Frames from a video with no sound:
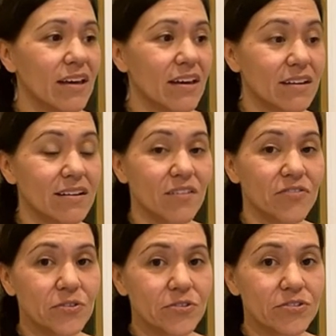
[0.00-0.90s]
got enough
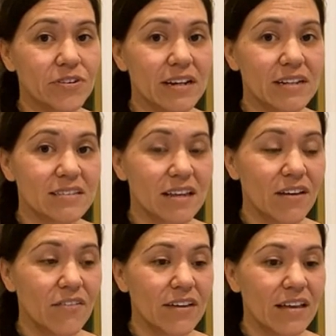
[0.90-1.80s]
nutrients
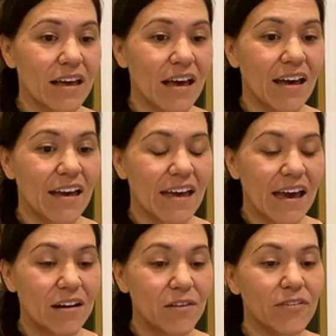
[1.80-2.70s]
of it, uh,
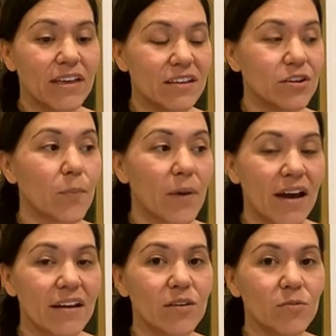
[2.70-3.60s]
out of it, your
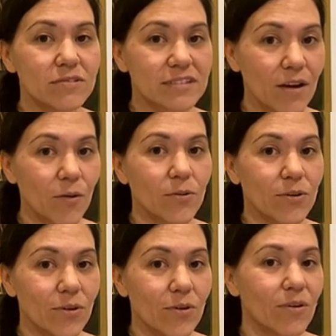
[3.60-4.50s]
body will tell
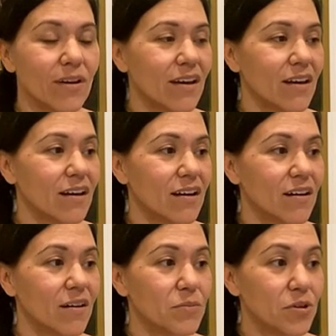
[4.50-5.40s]
you
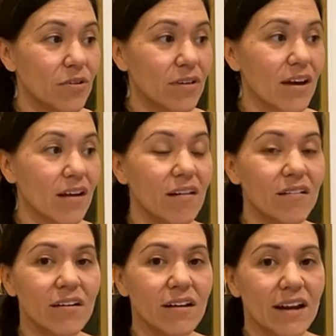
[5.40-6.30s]
um, you're not
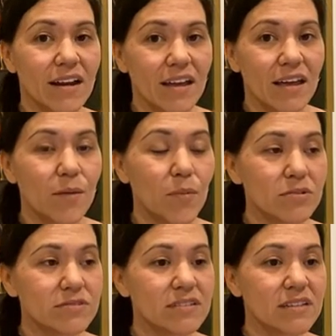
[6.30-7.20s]
hungry. And
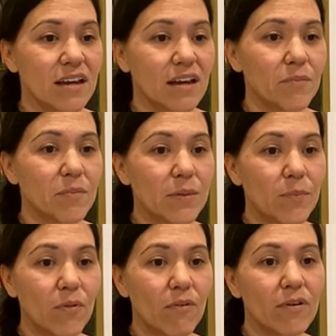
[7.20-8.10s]
most of the time,
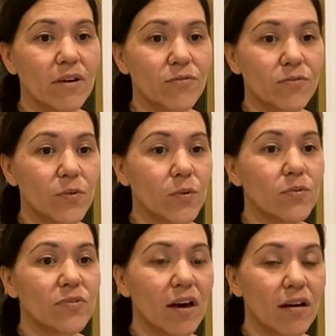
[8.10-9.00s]
people
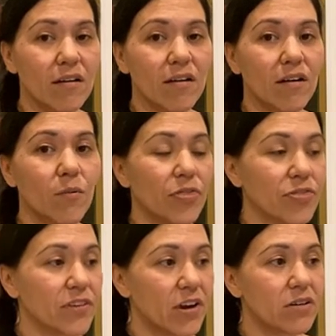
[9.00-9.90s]
confuse hunger with
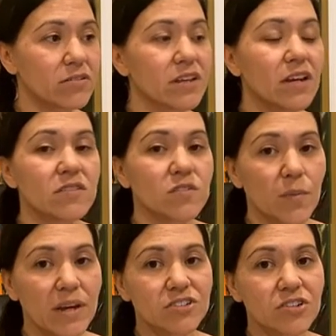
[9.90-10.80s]
thirst. So
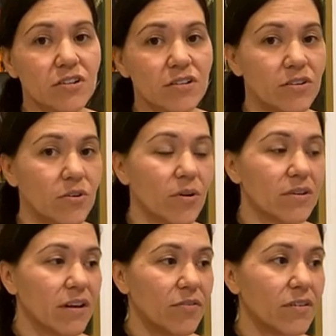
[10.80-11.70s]
make sure you are
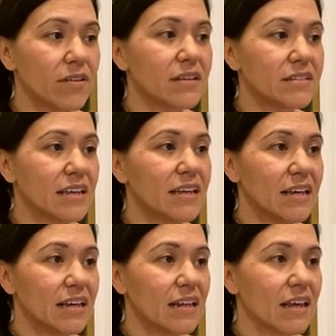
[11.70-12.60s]
definitely
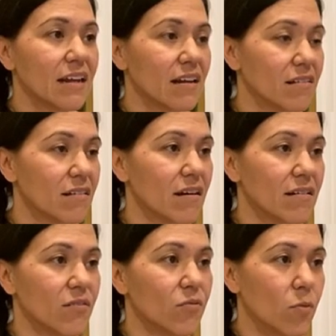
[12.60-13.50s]
taking in a
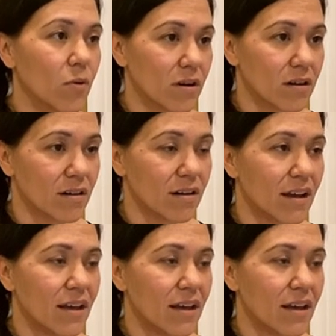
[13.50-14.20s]
lot of water.